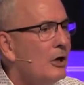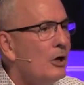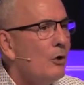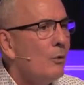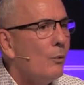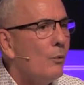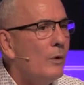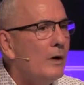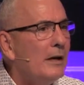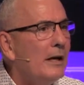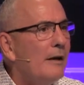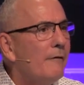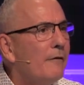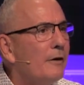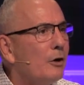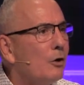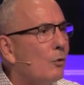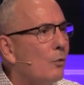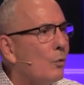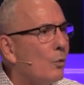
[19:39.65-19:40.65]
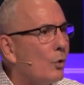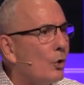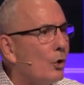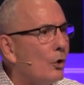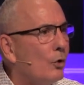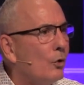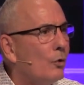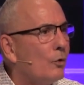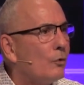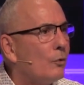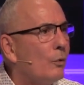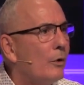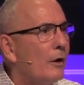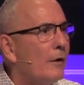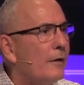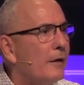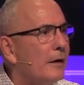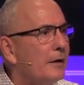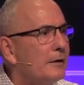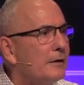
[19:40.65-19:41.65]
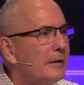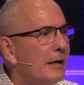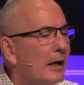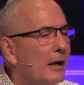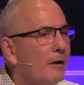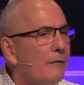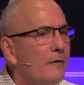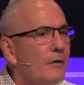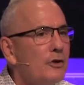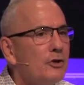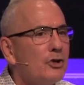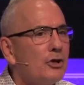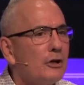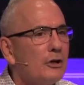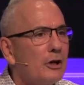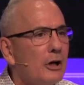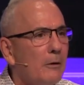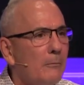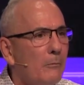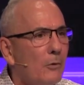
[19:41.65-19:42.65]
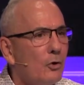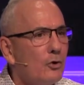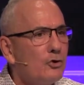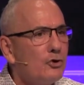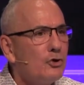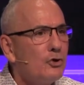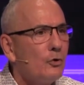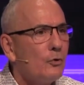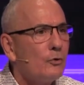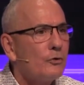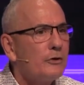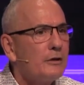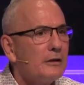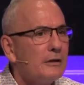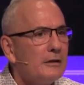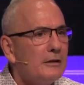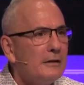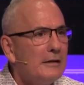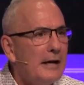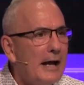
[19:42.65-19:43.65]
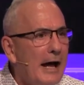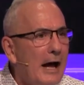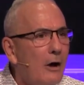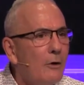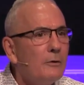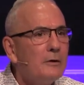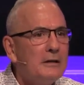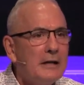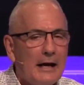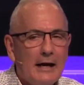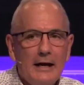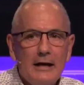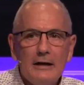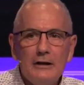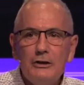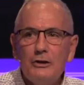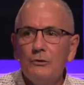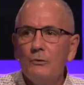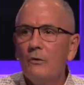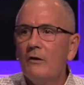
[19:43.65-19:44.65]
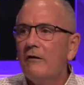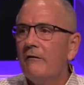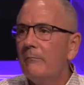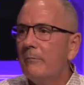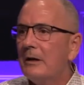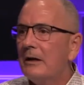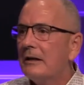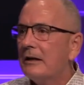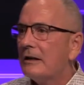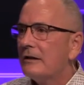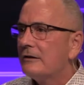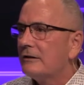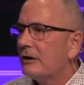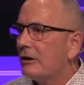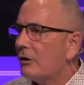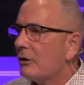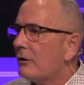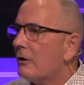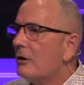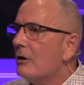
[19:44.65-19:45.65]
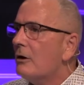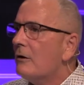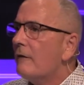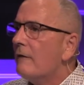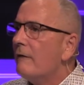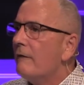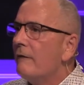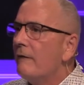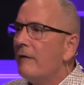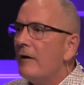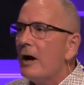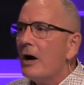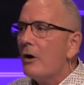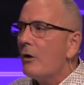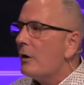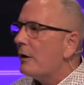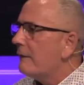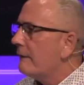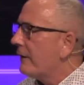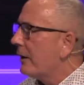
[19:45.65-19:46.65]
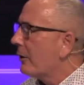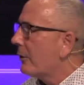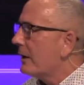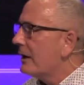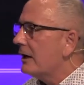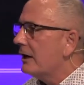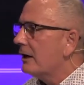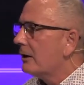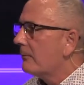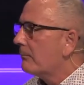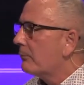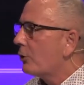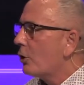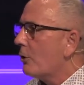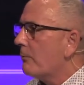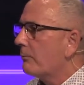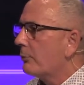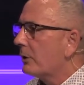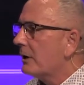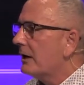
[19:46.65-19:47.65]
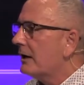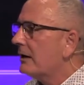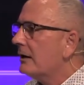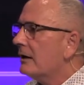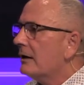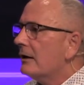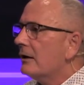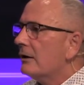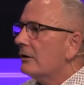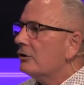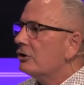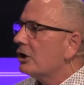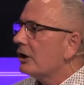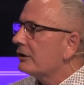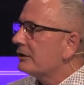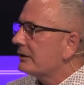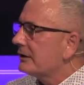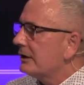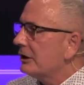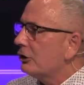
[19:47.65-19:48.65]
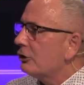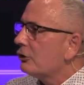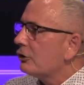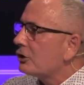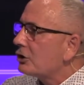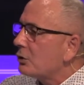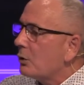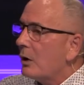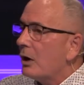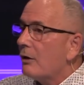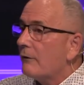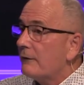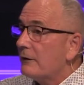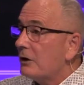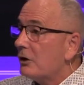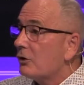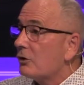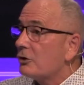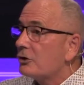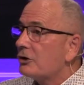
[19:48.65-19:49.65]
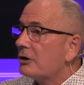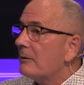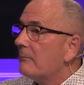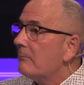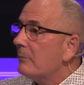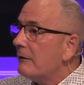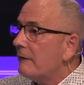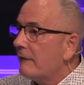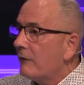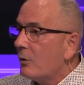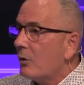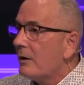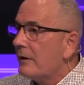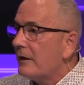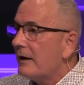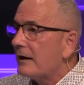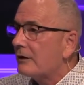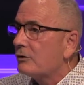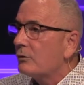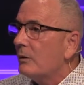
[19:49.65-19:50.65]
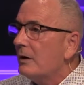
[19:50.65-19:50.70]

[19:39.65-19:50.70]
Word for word: We live in a world where the television commercials nowadays would have been considered very, very inappropriate just 10 or 12 years before this.